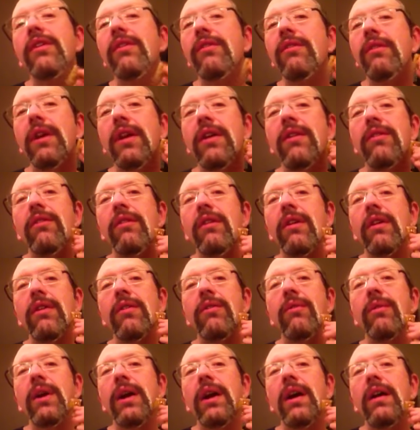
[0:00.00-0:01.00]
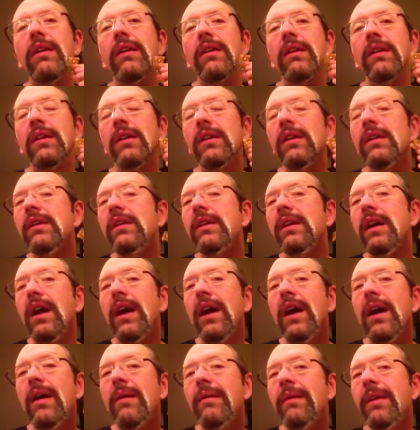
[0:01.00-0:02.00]
this razor as well,
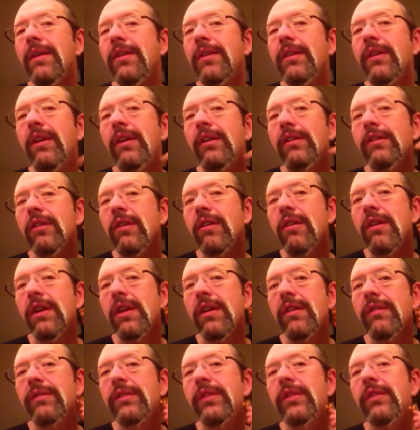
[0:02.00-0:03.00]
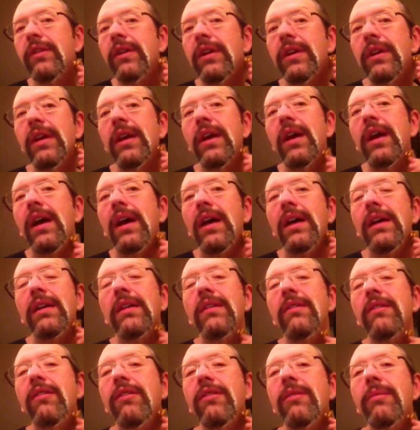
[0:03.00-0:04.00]
as an alternative to it. It
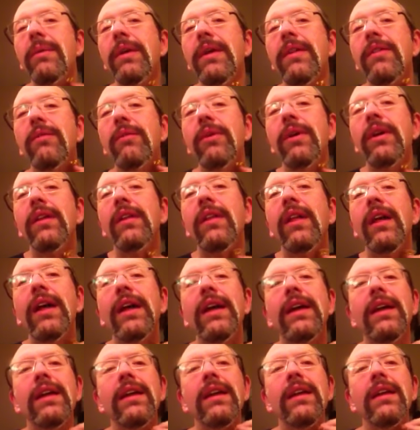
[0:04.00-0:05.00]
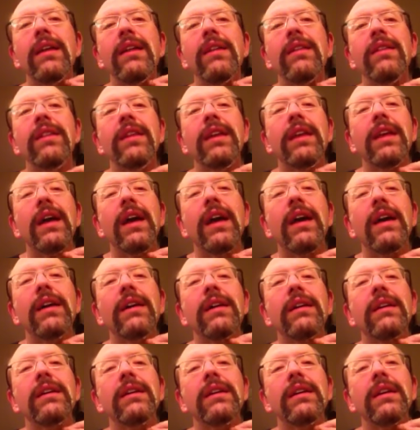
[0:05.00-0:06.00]
just depends what you like.
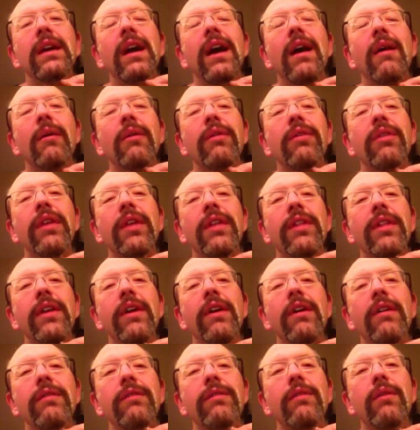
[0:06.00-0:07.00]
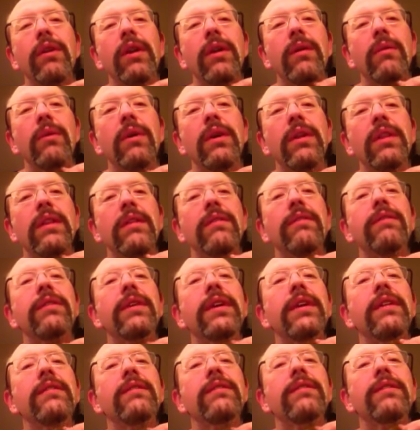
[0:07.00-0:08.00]
I would say the R41, the
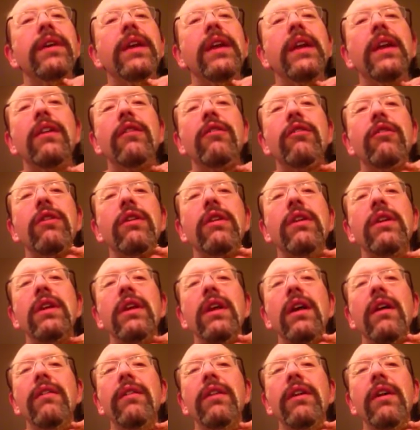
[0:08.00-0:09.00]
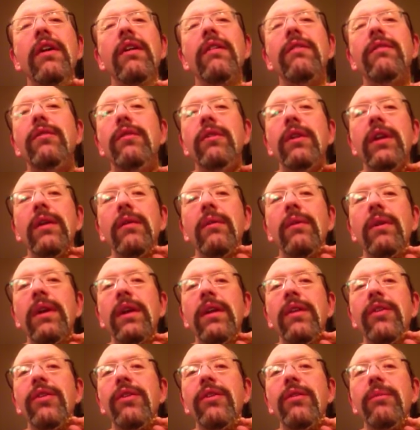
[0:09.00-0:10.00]
finish of the R41
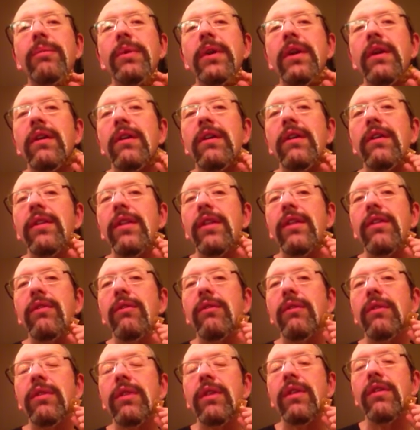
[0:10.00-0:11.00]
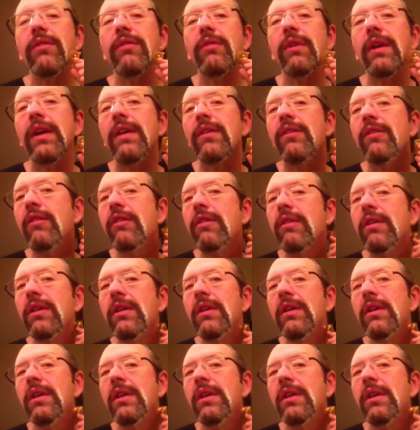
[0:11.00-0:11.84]
is superior to this razor.